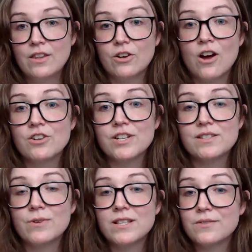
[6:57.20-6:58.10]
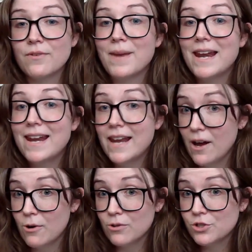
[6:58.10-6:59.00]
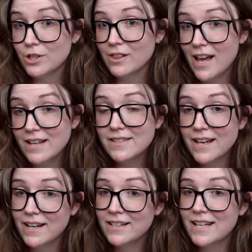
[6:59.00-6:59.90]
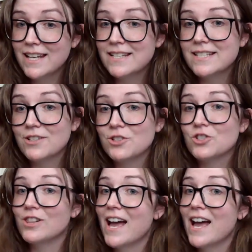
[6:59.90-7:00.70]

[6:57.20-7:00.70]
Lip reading: contest runs from now, July 2nd, until July